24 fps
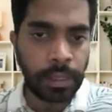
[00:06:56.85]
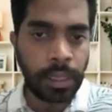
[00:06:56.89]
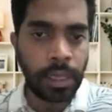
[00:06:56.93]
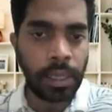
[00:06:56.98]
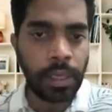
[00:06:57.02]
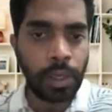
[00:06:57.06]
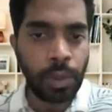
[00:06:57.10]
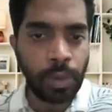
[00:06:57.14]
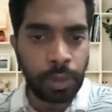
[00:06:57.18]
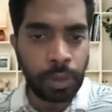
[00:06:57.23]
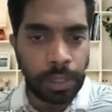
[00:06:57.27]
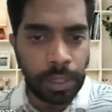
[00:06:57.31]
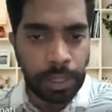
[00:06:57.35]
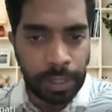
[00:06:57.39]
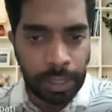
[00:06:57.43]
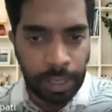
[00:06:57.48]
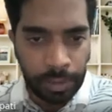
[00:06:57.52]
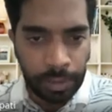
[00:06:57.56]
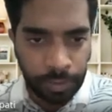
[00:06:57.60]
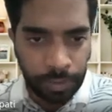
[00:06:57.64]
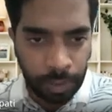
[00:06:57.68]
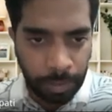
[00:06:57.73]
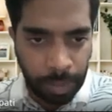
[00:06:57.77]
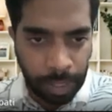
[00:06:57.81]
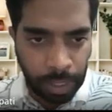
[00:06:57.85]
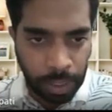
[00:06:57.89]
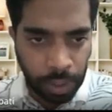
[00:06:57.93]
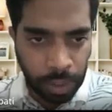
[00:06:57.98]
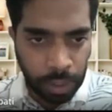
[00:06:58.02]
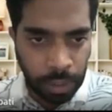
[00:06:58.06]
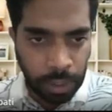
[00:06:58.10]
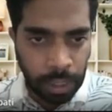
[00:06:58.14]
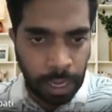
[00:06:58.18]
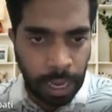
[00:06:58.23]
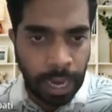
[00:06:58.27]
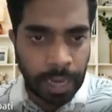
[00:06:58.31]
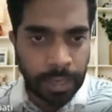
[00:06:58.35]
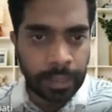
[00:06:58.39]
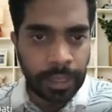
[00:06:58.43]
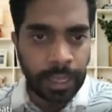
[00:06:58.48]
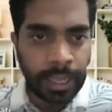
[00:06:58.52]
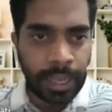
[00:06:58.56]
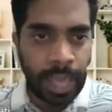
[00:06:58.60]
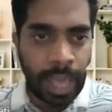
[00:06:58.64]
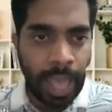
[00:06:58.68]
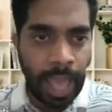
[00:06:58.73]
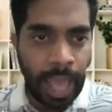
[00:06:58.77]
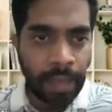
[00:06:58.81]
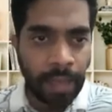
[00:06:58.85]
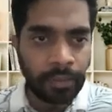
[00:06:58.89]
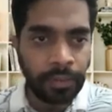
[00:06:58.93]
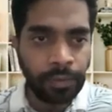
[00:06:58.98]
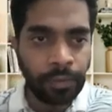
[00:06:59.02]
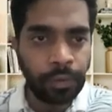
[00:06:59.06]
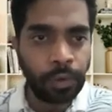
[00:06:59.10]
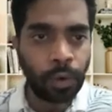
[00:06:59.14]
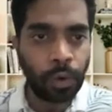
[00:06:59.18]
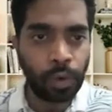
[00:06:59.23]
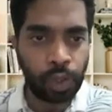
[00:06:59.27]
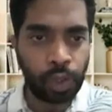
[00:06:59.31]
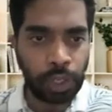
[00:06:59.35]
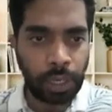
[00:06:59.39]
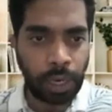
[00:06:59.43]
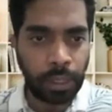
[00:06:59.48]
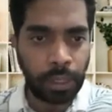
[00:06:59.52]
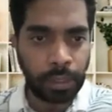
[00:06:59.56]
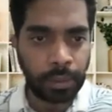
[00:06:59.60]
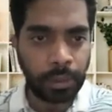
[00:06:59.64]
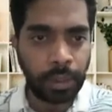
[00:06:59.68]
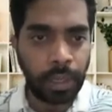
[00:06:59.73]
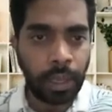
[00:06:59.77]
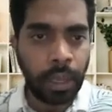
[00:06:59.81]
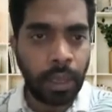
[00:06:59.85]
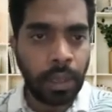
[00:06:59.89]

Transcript: they use this information and they have a flow chart.